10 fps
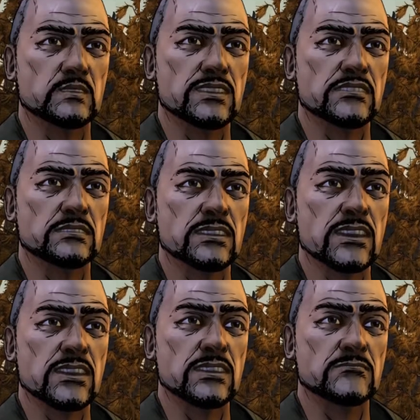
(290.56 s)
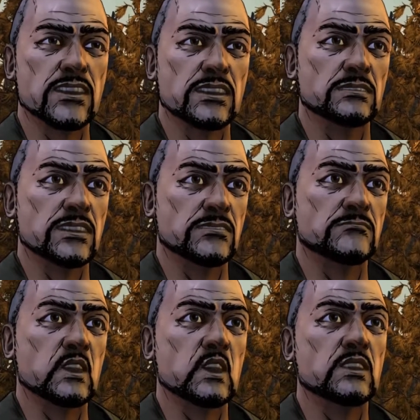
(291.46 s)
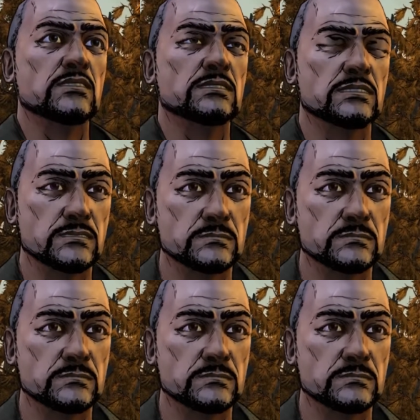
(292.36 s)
Whoever uh did this might still be out there,